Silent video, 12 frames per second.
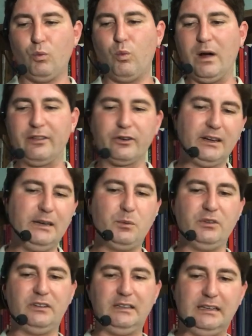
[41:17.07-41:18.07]
whether he
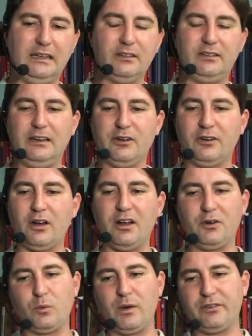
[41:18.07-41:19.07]
was guilty or
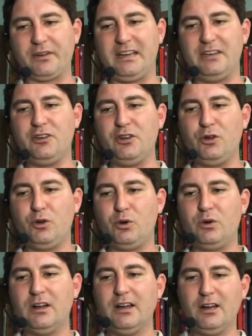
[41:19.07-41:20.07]
not, or whether he
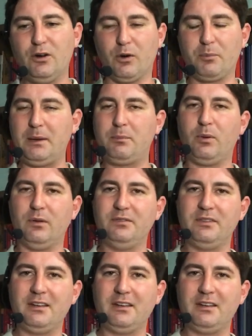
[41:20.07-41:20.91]
knew, or people